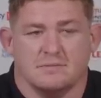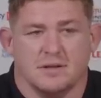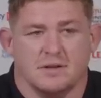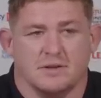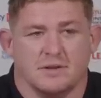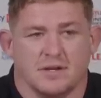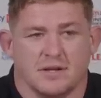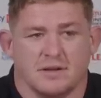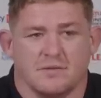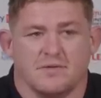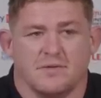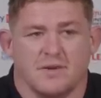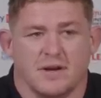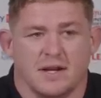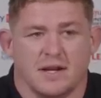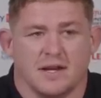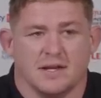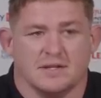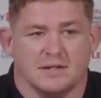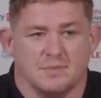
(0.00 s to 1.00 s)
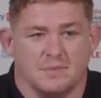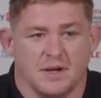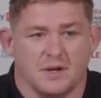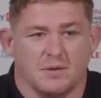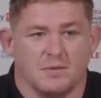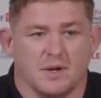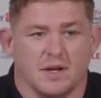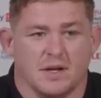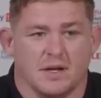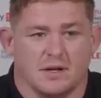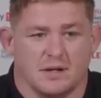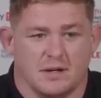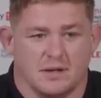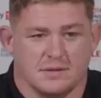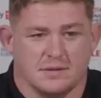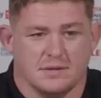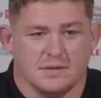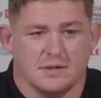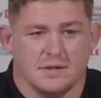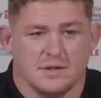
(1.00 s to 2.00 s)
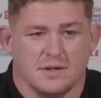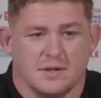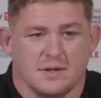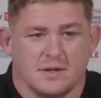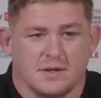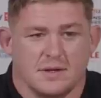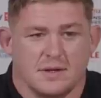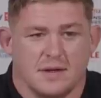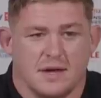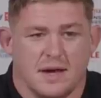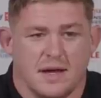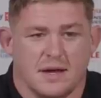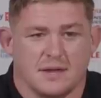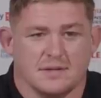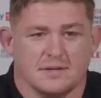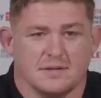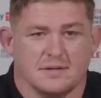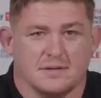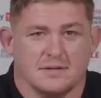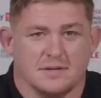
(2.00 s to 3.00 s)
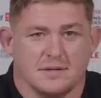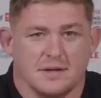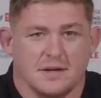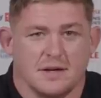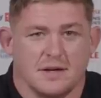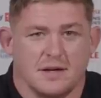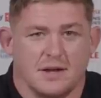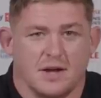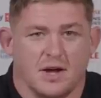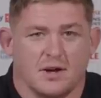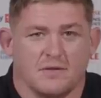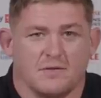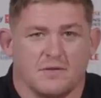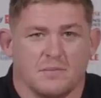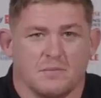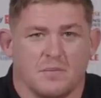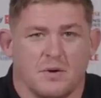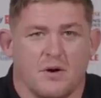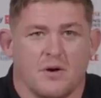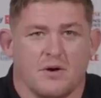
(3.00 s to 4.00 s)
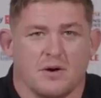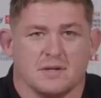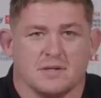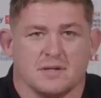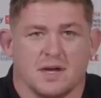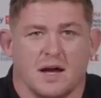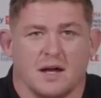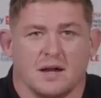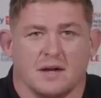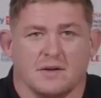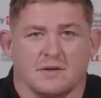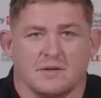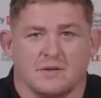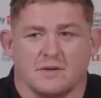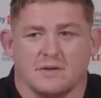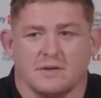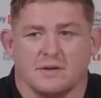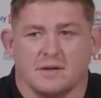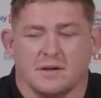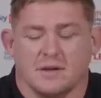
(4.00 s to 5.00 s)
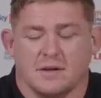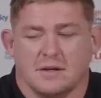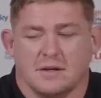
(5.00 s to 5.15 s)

You know, you can feel that it's a big week and it has a lot of importance on it. And